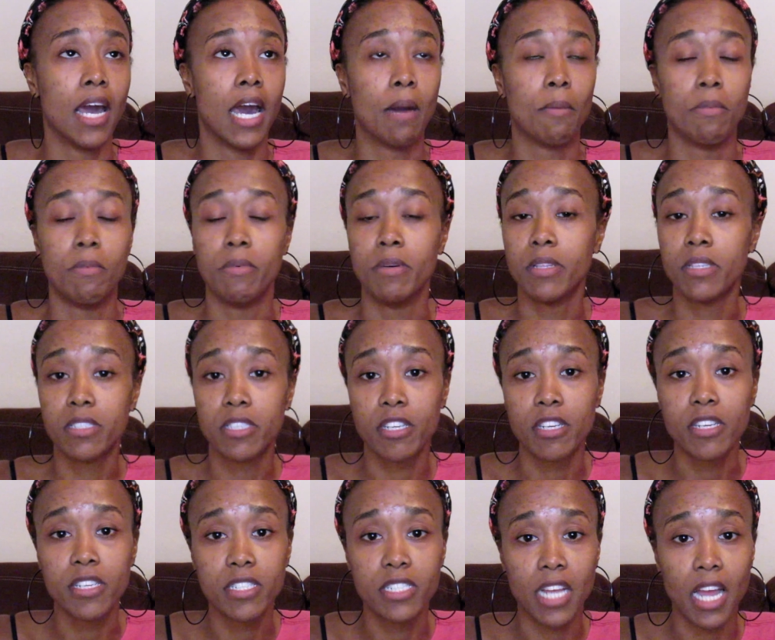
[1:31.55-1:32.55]
I'm a
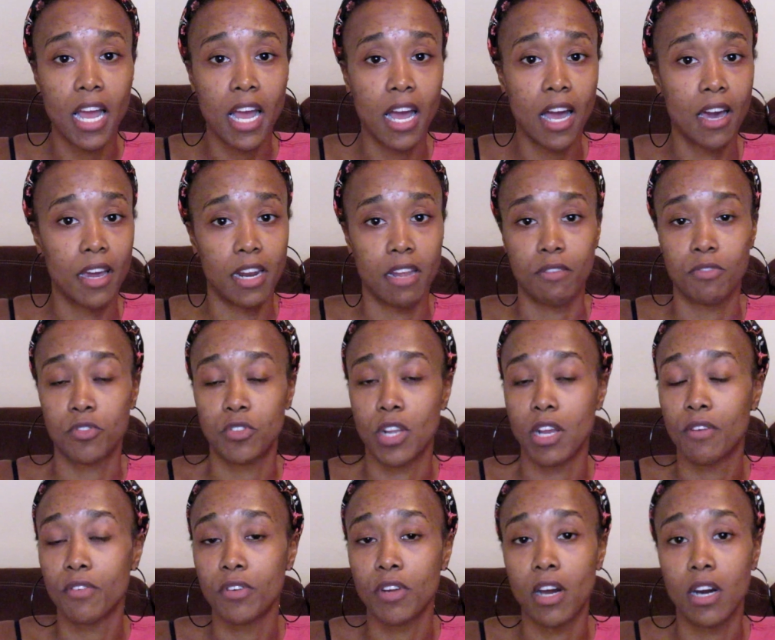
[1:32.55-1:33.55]
military child. I've
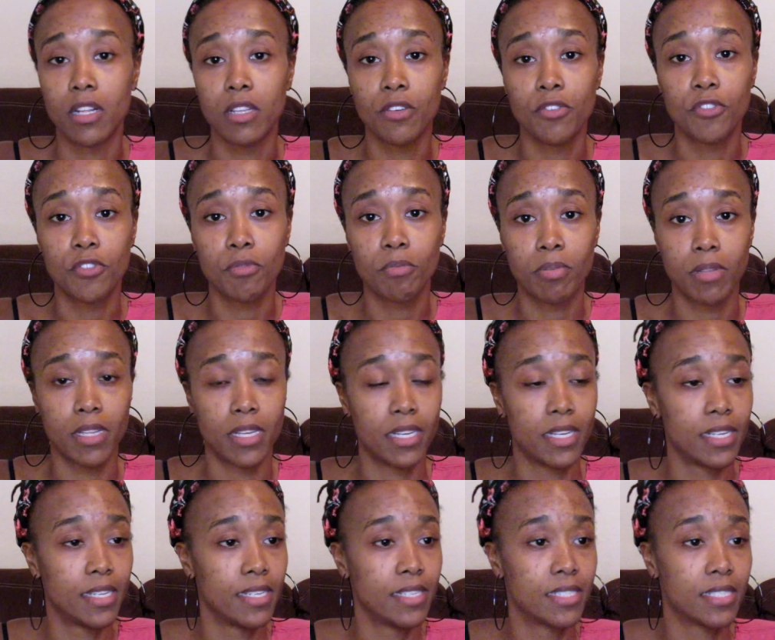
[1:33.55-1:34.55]
traveled all over the
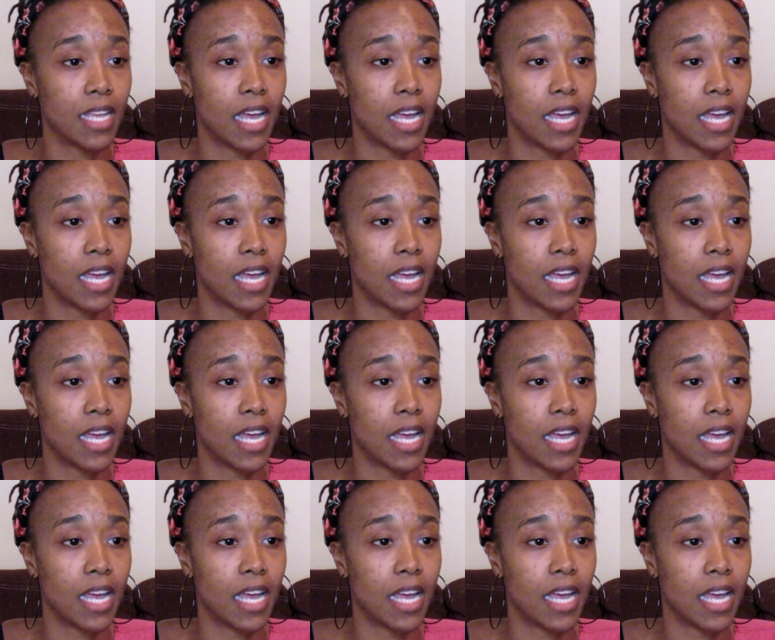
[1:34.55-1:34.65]
place.